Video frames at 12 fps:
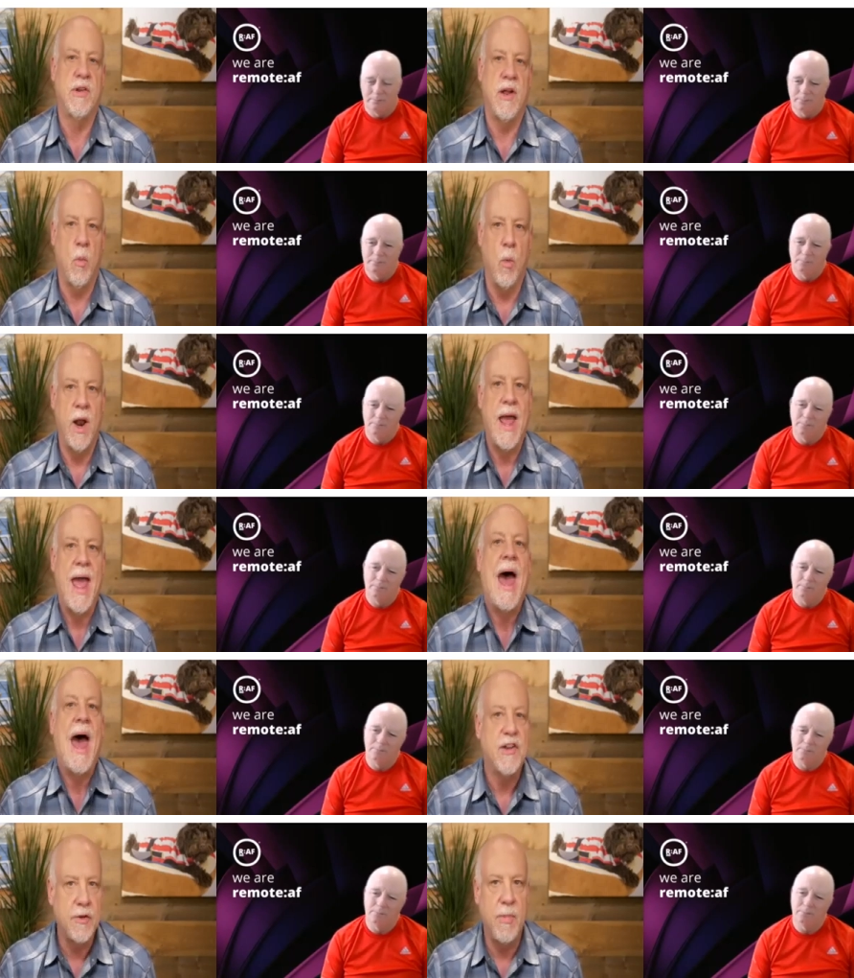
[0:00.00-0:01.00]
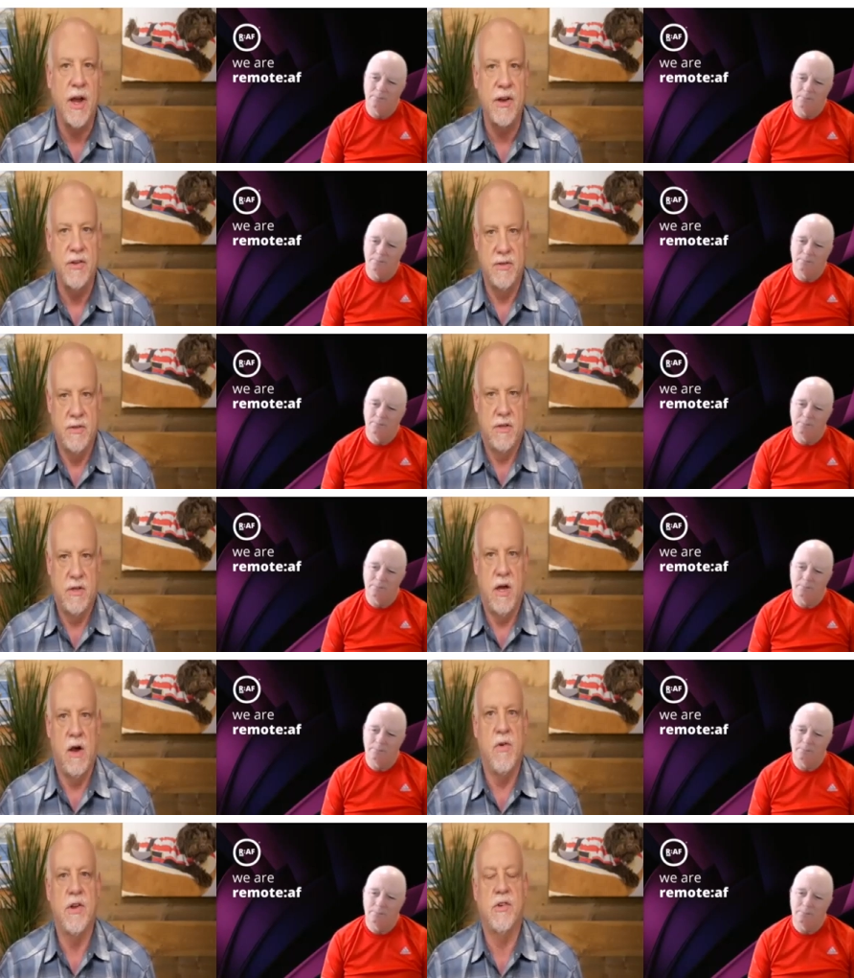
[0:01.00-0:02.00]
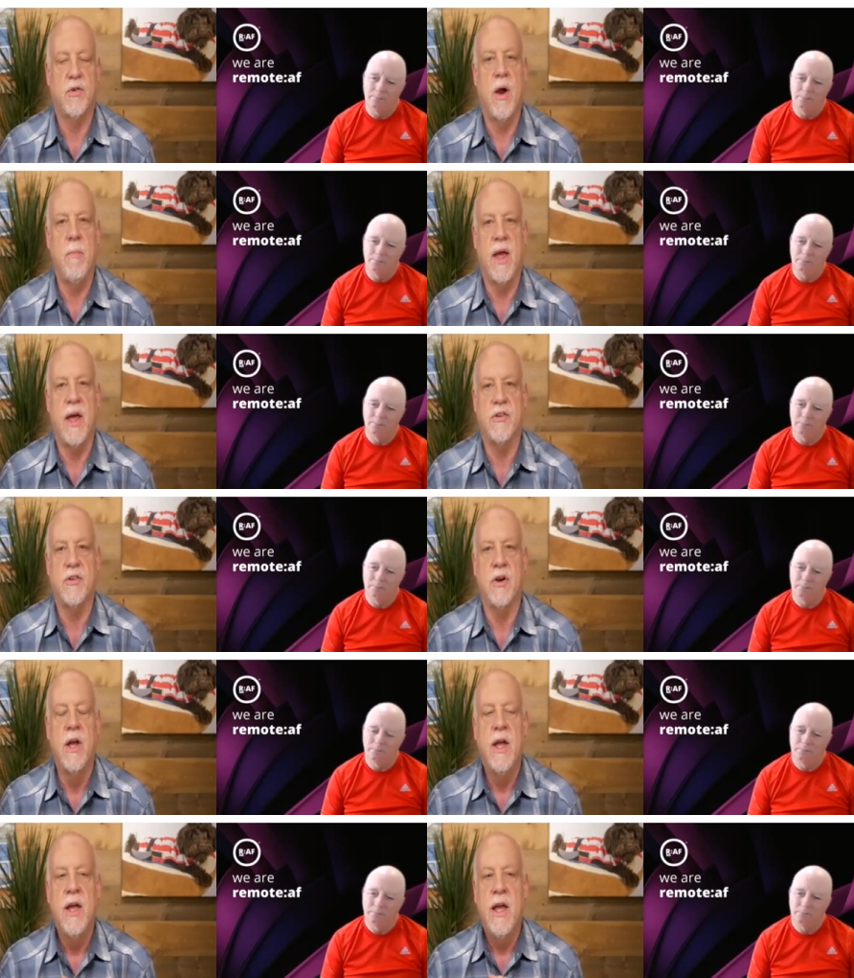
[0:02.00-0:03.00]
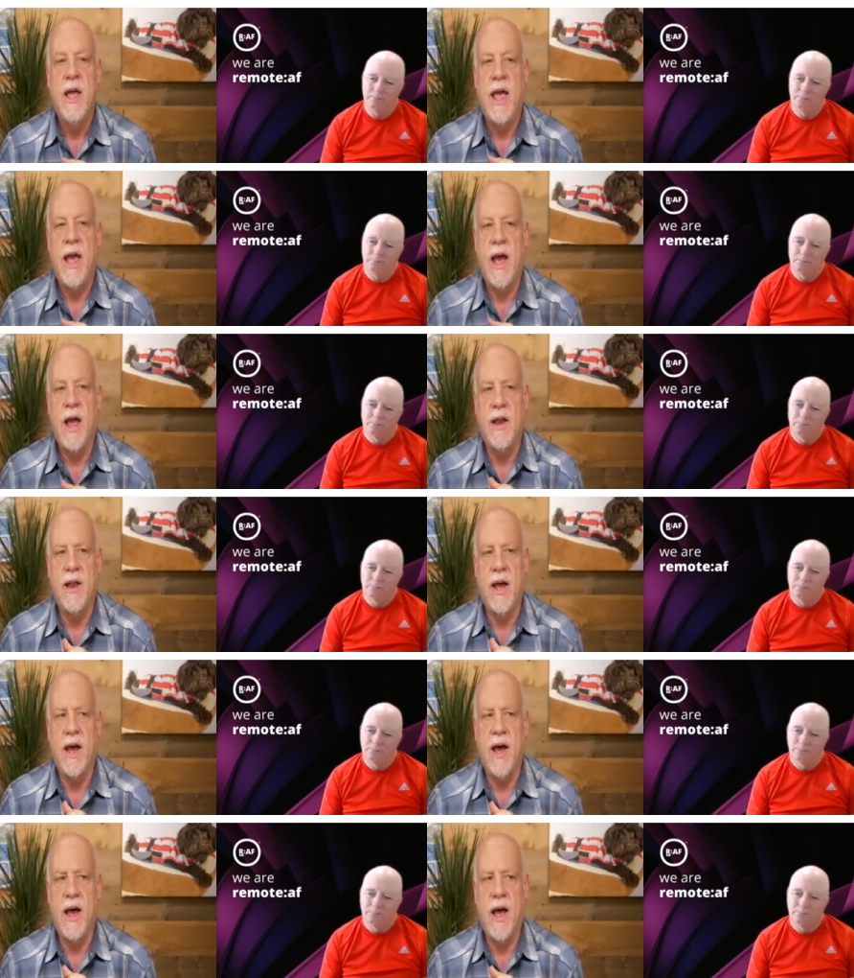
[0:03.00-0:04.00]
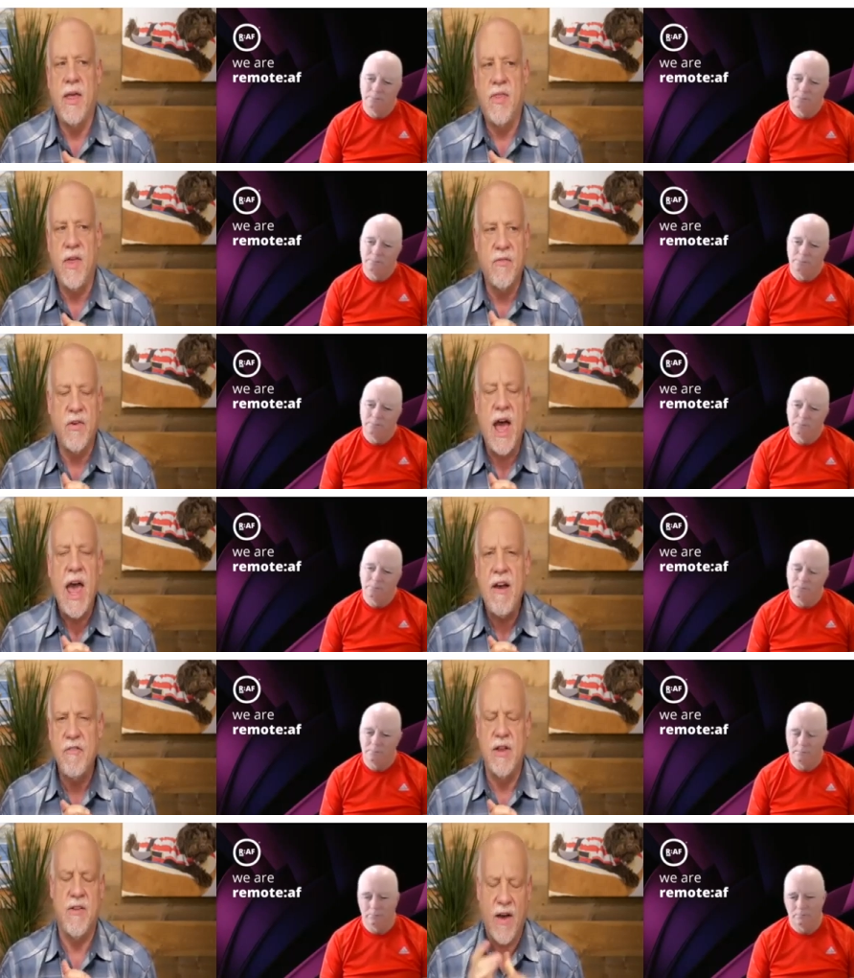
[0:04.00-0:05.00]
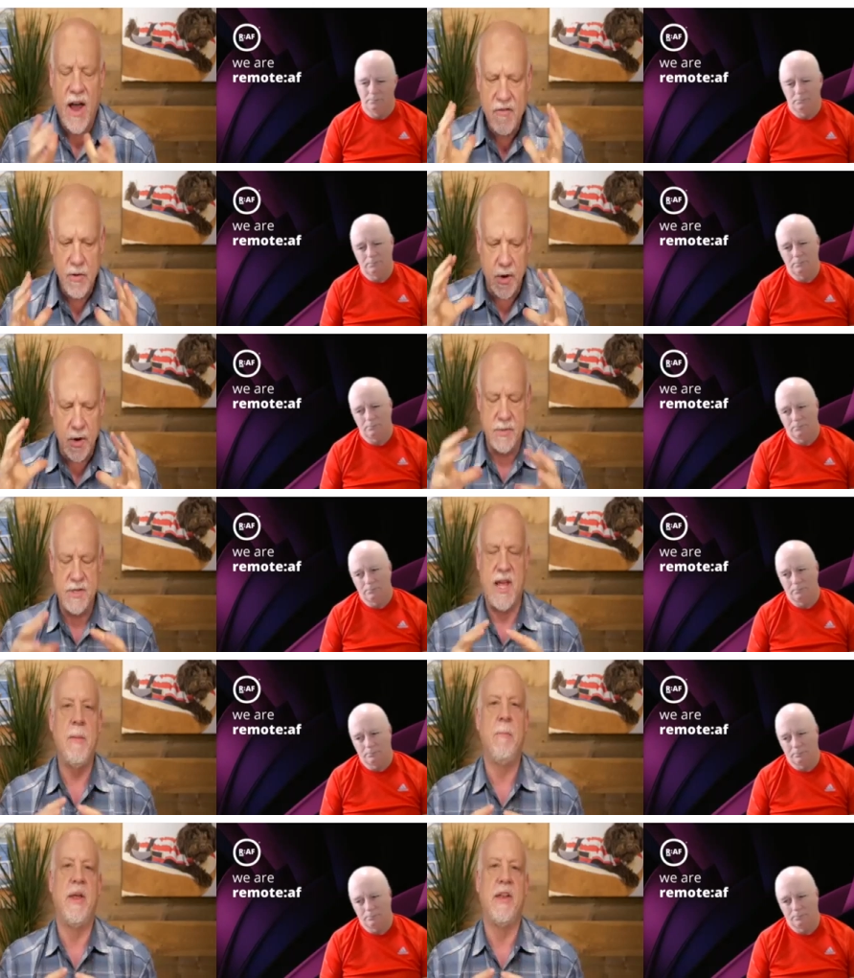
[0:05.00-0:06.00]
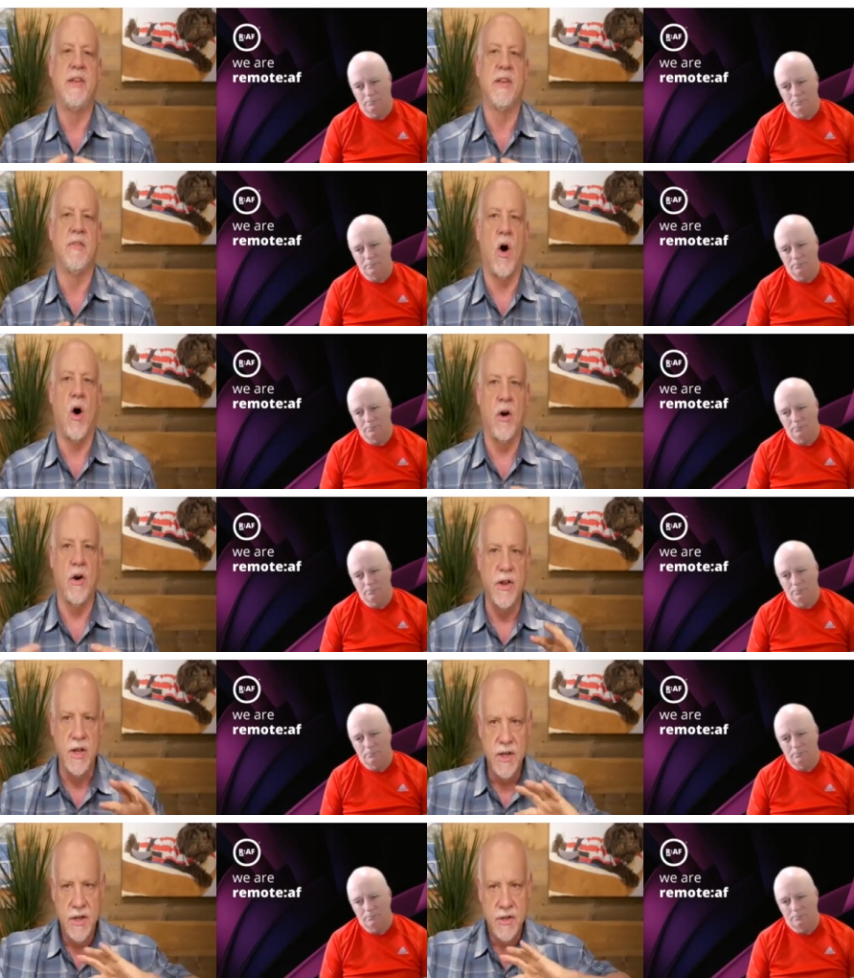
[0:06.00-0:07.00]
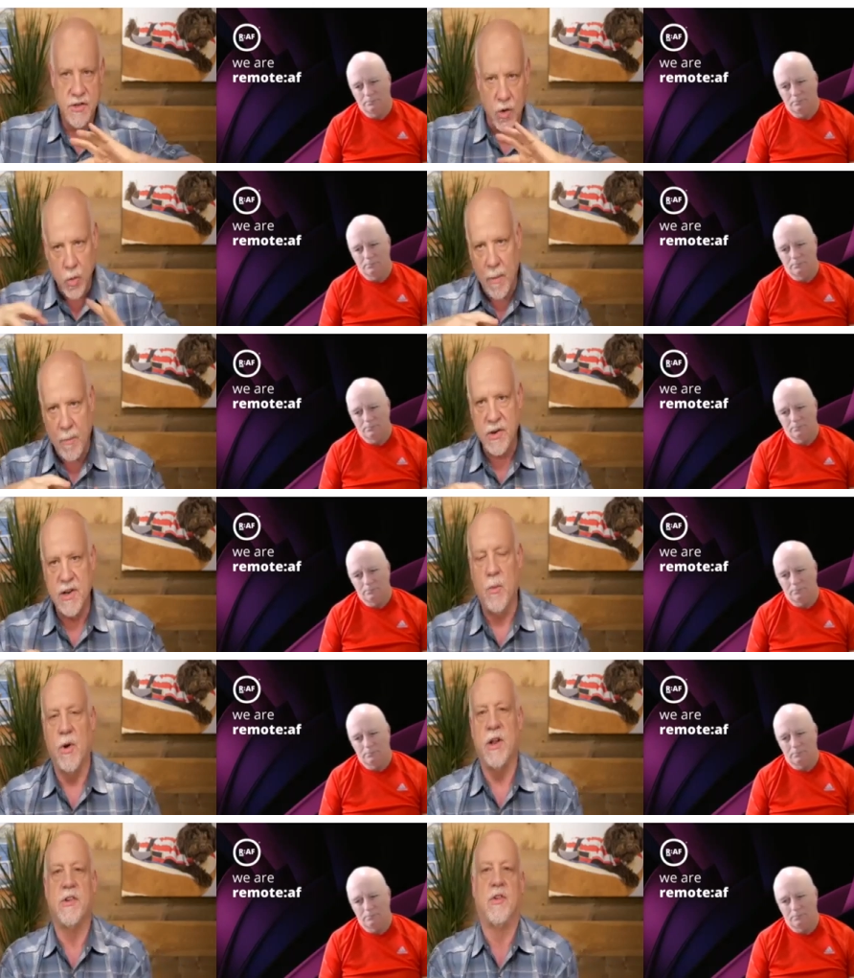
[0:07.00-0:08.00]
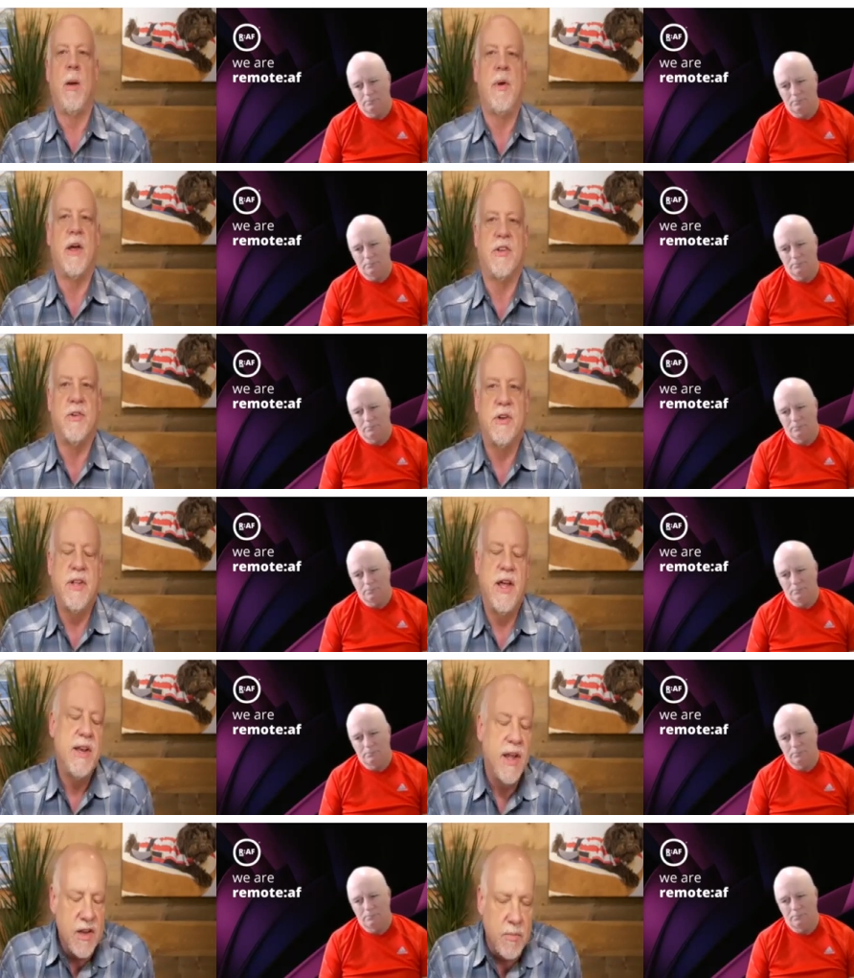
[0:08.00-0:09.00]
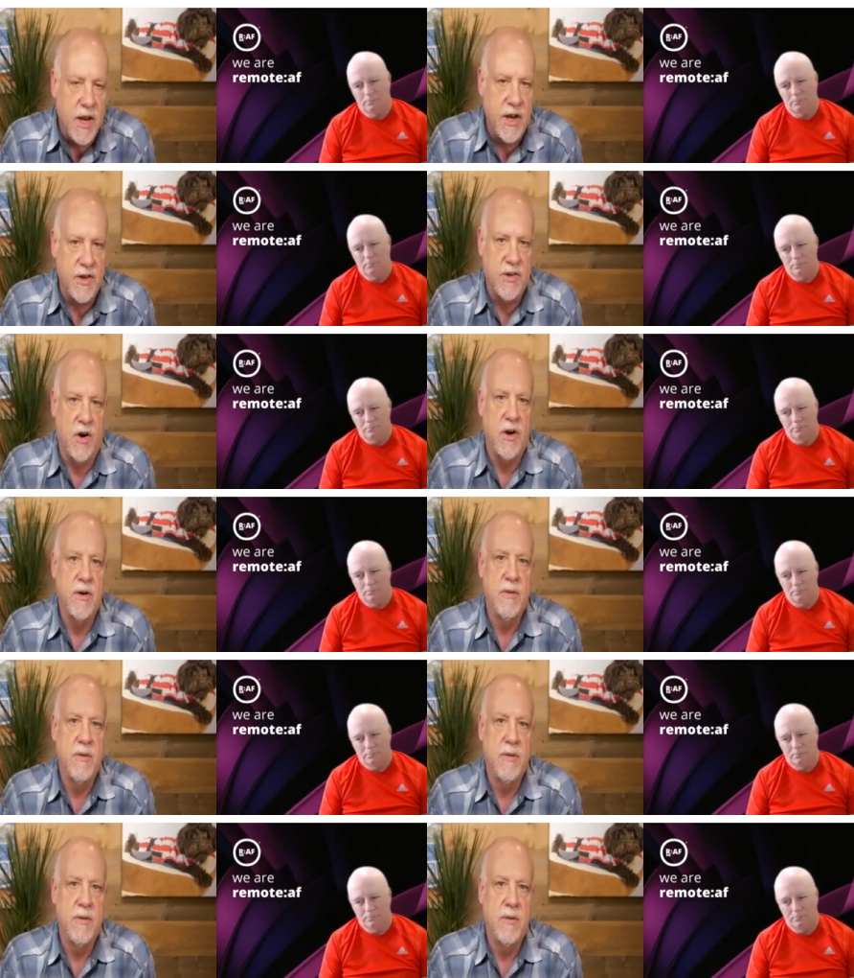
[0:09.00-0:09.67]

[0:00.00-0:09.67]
Speaker 1: one aspect of a scrum master? And I think if I have to, if I have to put up 10 pieces of art to represent what a scrum master is, that does mean it's hard